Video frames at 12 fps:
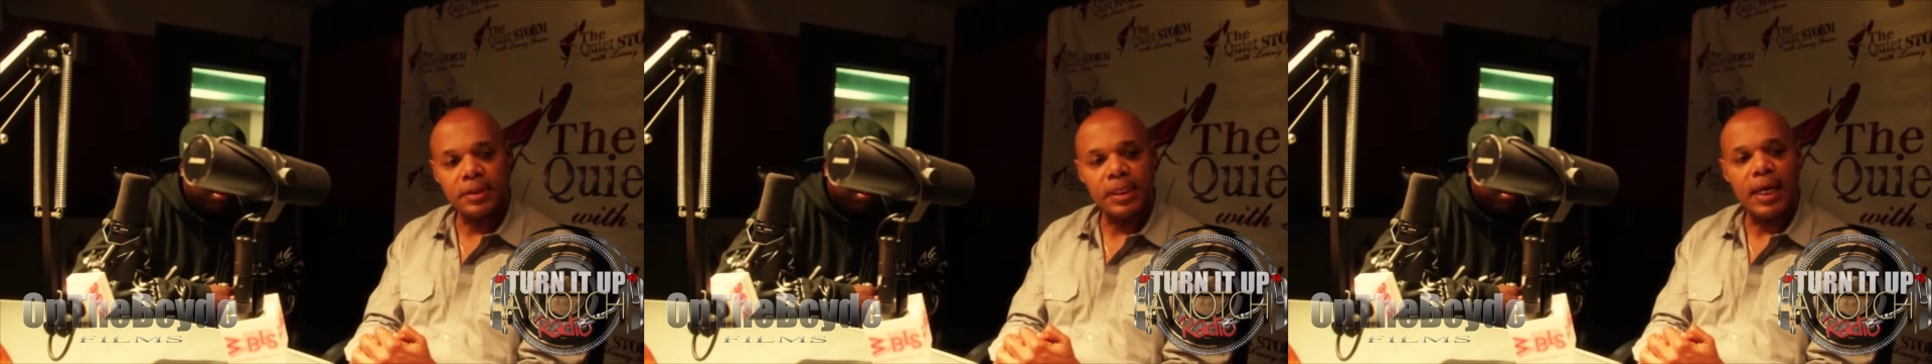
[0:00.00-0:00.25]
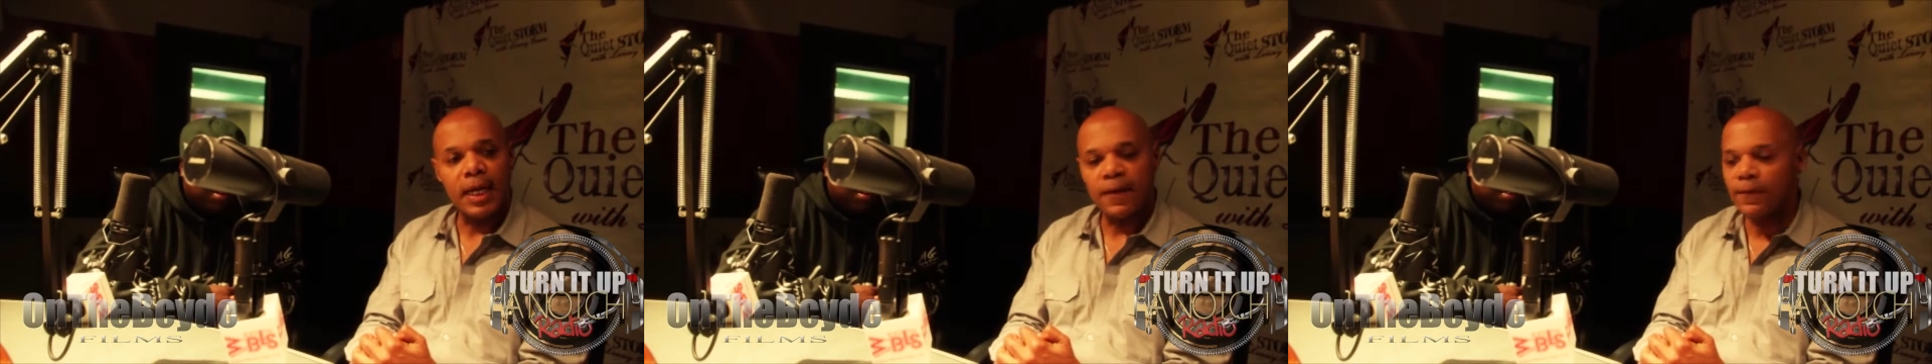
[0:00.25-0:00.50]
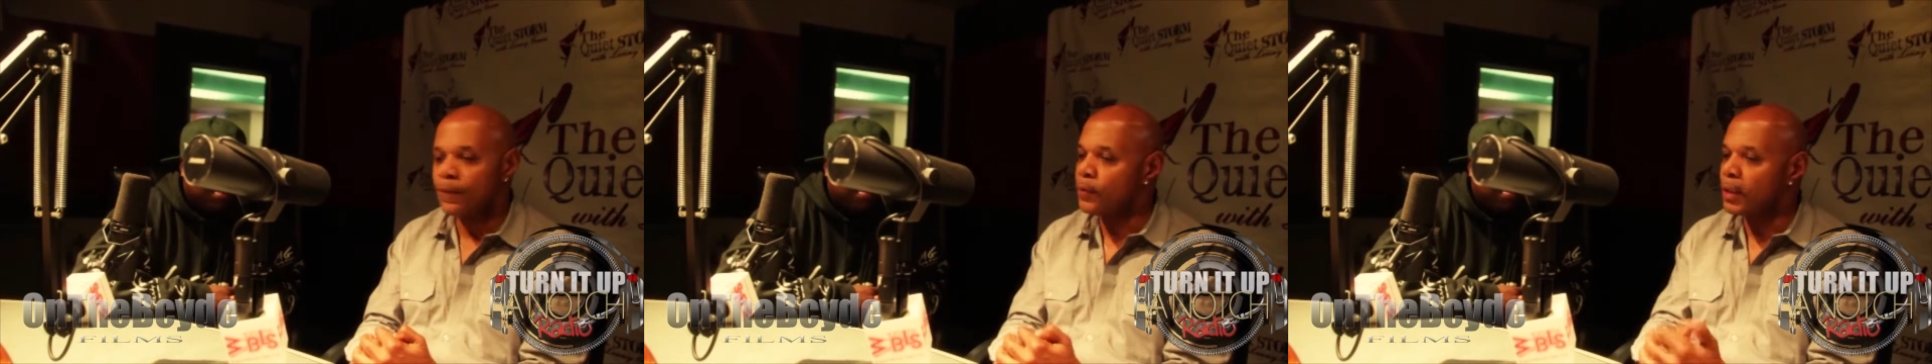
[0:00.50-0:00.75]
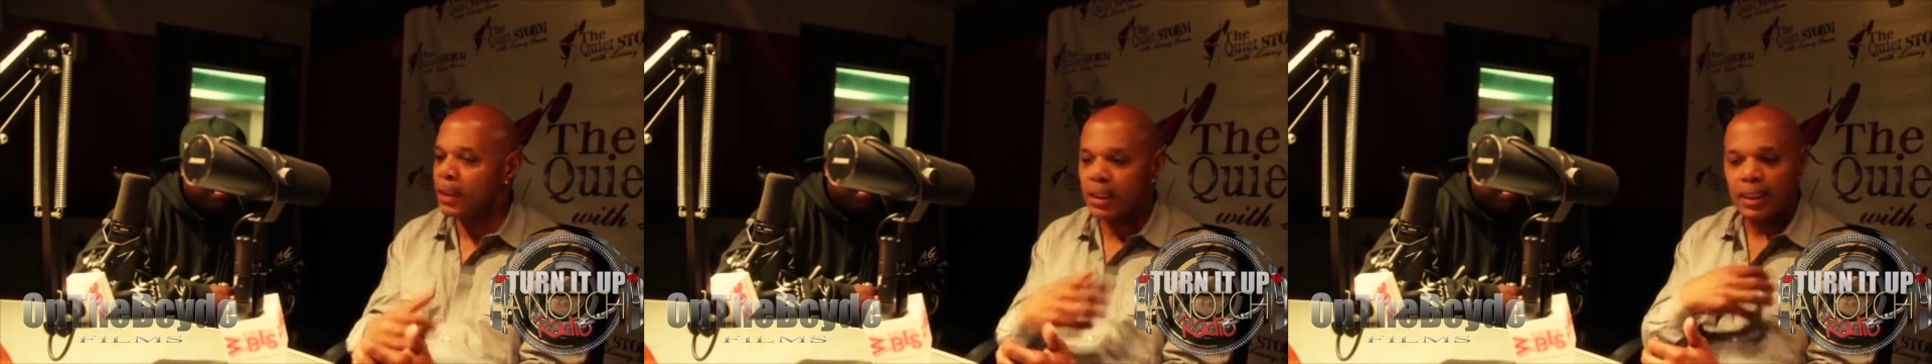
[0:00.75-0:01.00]
kind of
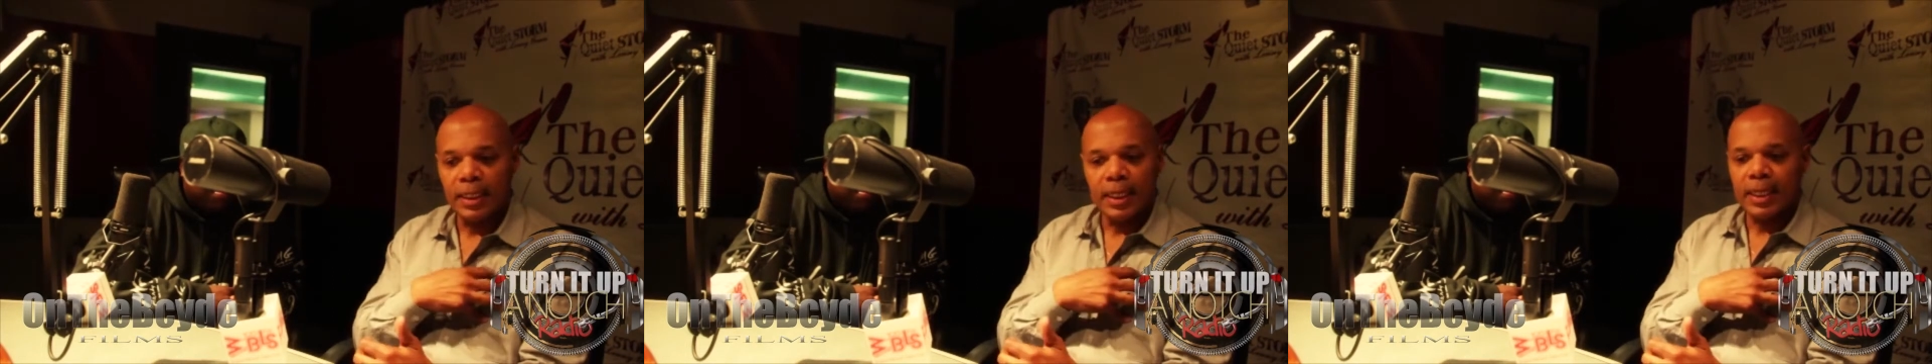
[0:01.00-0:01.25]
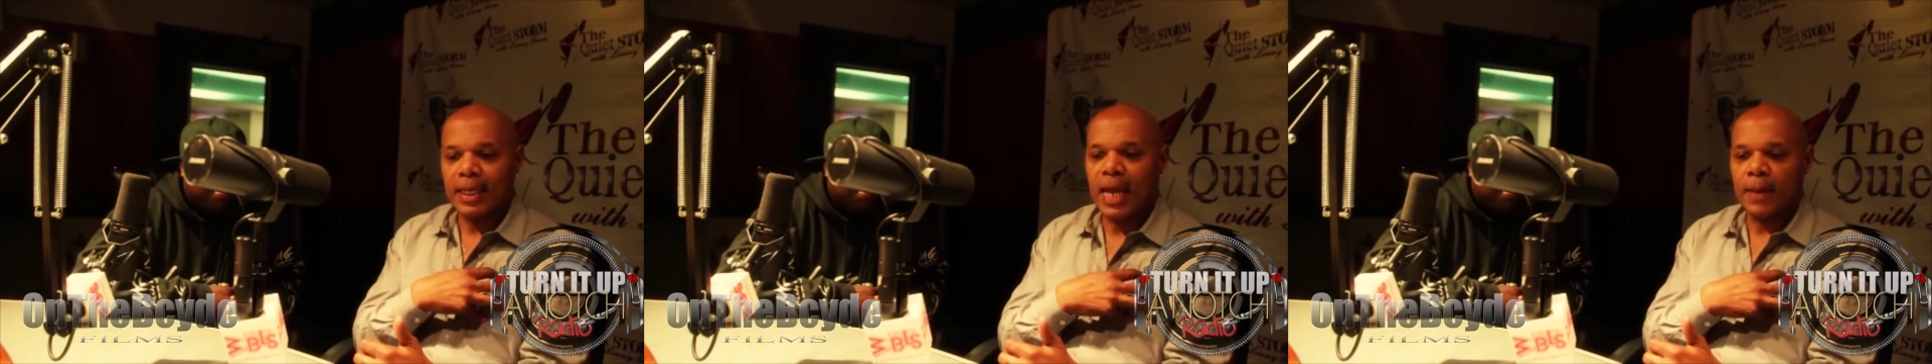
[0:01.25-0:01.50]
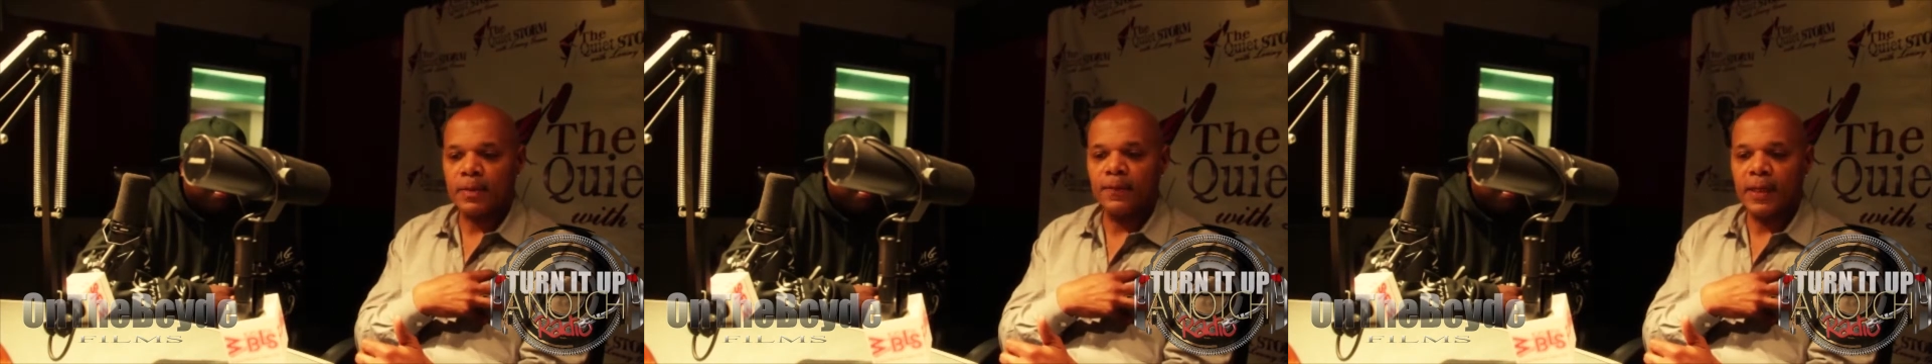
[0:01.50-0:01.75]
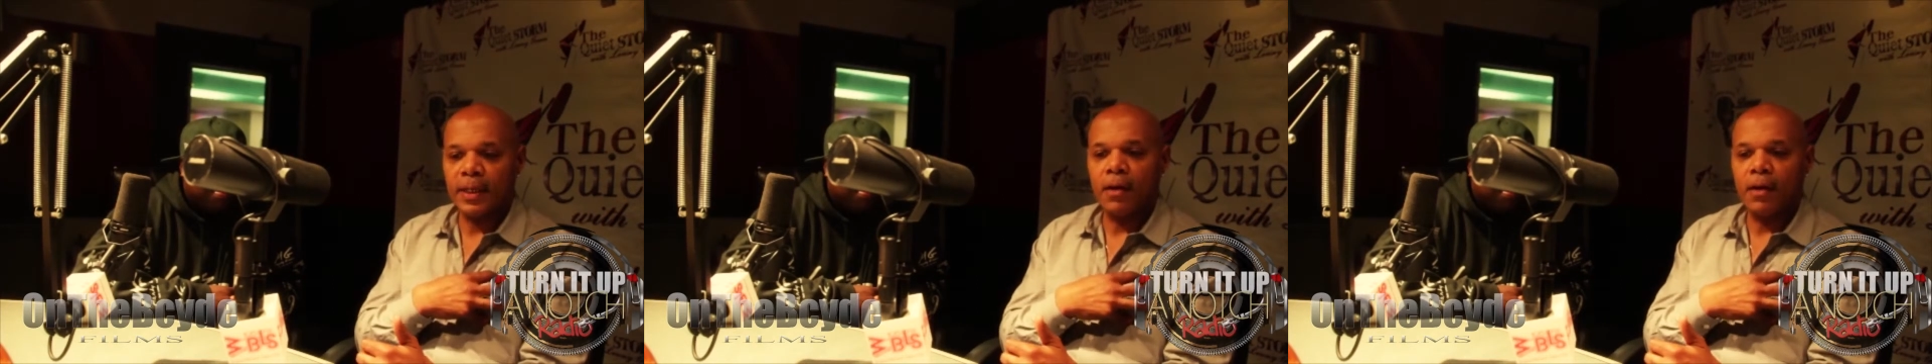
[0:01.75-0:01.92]
really captivate